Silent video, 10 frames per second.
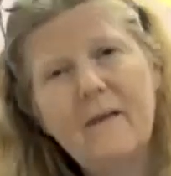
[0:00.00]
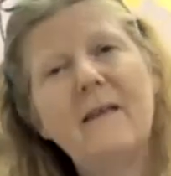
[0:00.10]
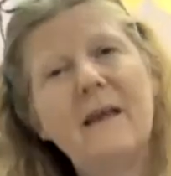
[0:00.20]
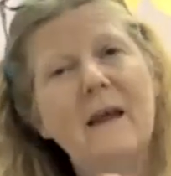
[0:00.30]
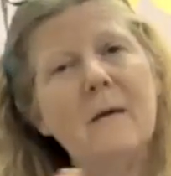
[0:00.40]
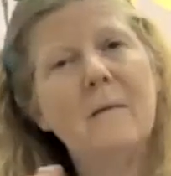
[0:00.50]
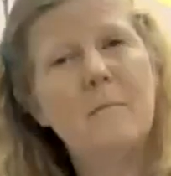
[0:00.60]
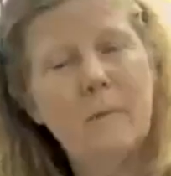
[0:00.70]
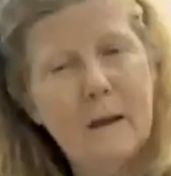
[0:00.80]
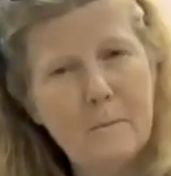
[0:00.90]
the
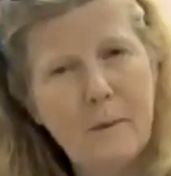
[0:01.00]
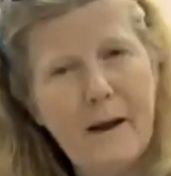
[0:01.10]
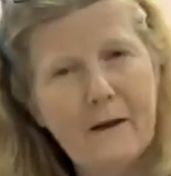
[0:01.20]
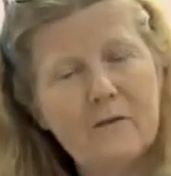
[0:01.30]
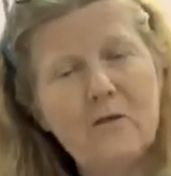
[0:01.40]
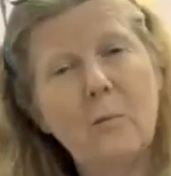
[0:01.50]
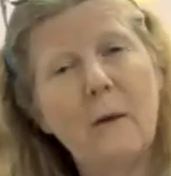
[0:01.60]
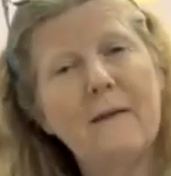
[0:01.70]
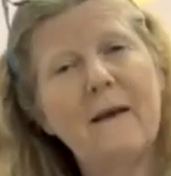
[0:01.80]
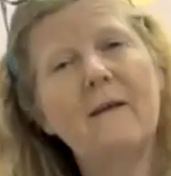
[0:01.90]
impact. So
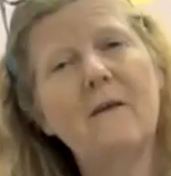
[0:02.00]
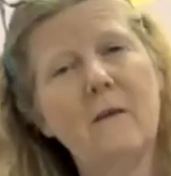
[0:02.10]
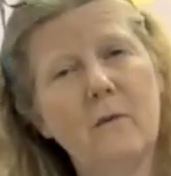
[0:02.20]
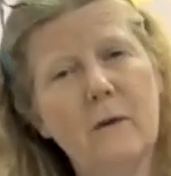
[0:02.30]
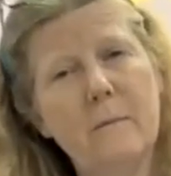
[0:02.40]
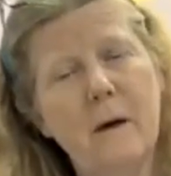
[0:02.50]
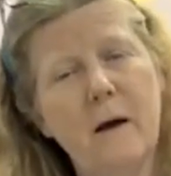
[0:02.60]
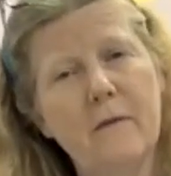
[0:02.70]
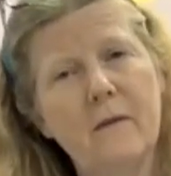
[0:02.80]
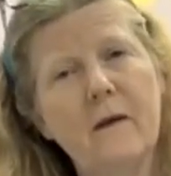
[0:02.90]
by the end of the 3
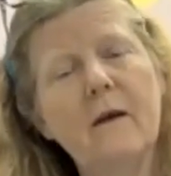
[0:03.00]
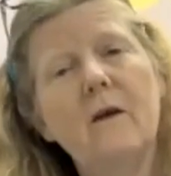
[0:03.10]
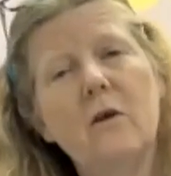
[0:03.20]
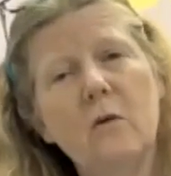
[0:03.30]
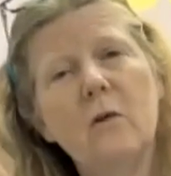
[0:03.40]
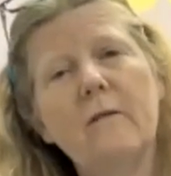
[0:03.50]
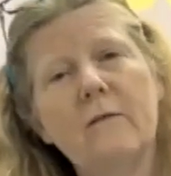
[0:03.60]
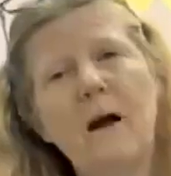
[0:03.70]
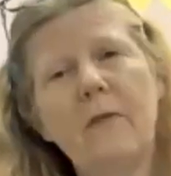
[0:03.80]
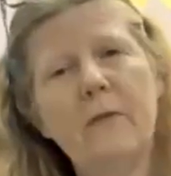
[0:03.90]
month, you'll have
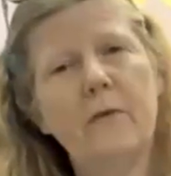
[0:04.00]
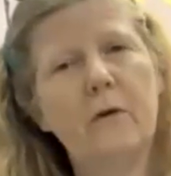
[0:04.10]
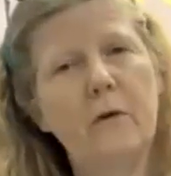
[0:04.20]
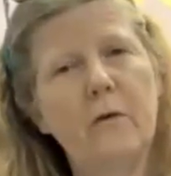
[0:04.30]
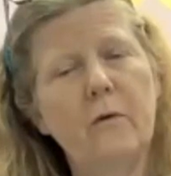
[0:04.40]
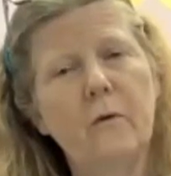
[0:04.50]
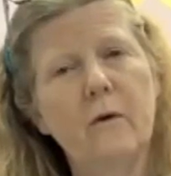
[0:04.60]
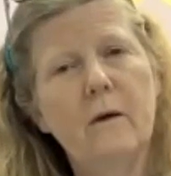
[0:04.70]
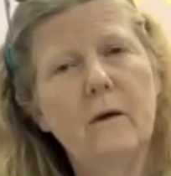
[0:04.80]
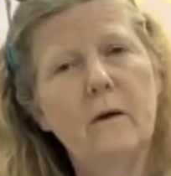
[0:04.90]
gotten through
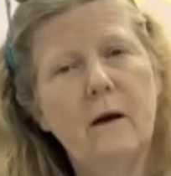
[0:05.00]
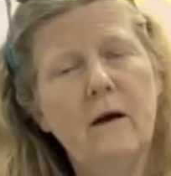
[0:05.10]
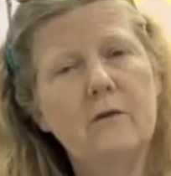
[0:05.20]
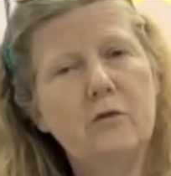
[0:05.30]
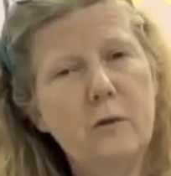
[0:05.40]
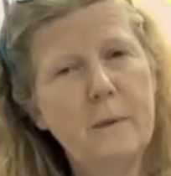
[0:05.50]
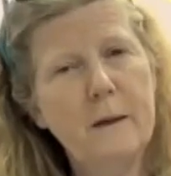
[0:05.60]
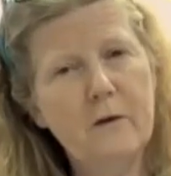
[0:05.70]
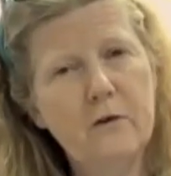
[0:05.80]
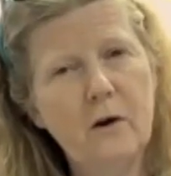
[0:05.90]
stripping
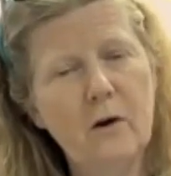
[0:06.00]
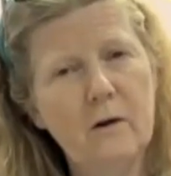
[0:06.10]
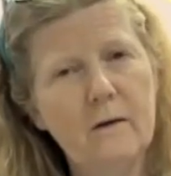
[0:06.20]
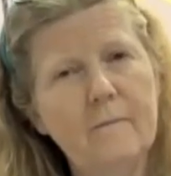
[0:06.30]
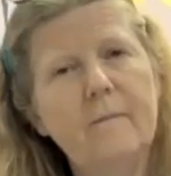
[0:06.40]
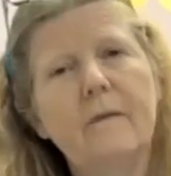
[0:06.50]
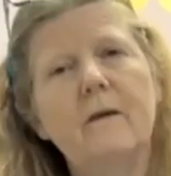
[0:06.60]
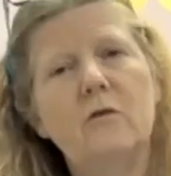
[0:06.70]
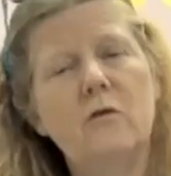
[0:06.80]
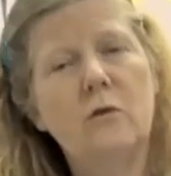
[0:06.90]
your dog
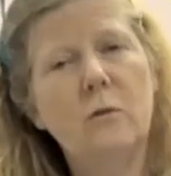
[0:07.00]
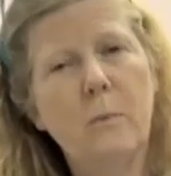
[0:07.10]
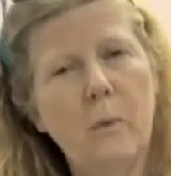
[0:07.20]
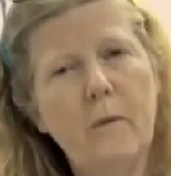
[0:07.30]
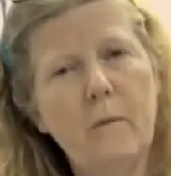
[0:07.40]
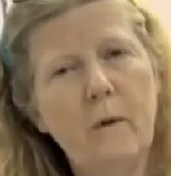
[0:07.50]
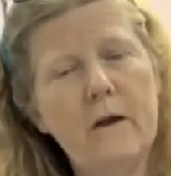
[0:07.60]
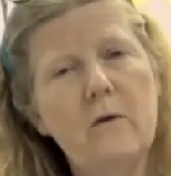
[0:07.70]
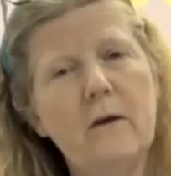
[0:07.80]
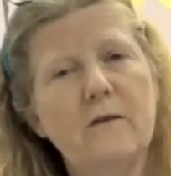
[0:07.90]
to the point where
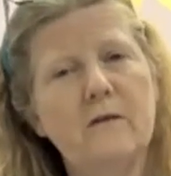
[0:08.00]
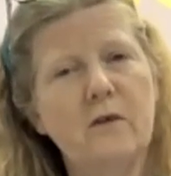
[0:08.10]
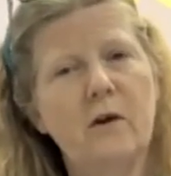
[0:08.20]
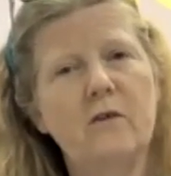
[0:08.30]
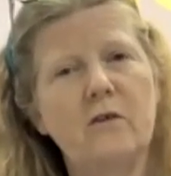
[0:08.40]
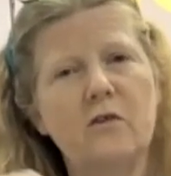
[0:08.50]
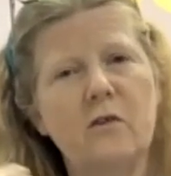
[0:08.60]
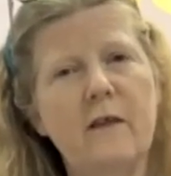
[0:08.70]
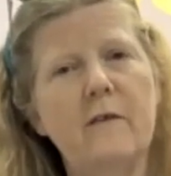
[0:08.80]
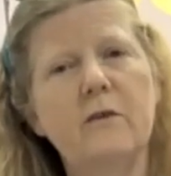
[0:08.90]
you can start to
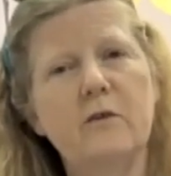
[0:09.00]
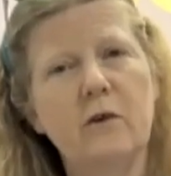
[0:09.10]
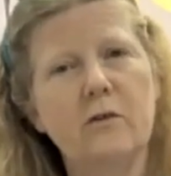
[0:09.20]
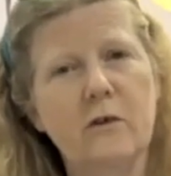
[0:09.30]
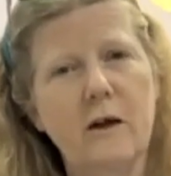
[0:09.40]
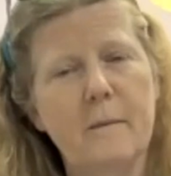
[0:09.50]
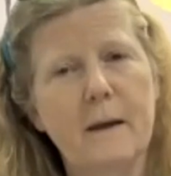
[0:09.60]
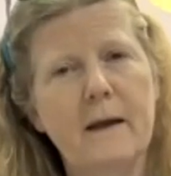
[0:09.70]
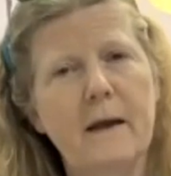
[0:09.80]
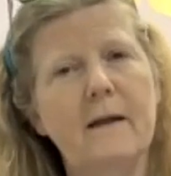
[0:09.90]
see the results
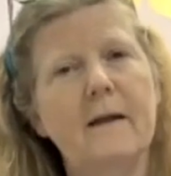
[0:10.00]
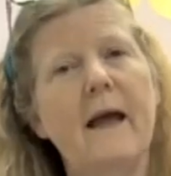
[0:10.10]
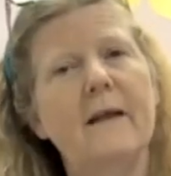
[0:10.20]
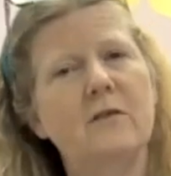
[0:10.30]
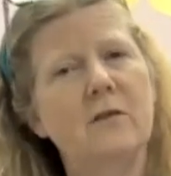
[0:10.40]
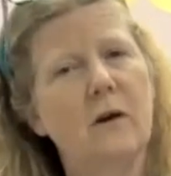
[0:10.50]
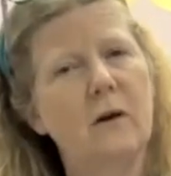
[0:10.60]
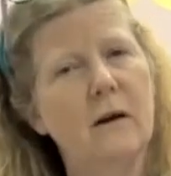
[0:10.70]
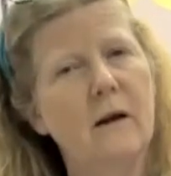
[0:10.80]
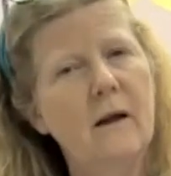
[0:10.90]
coming in and start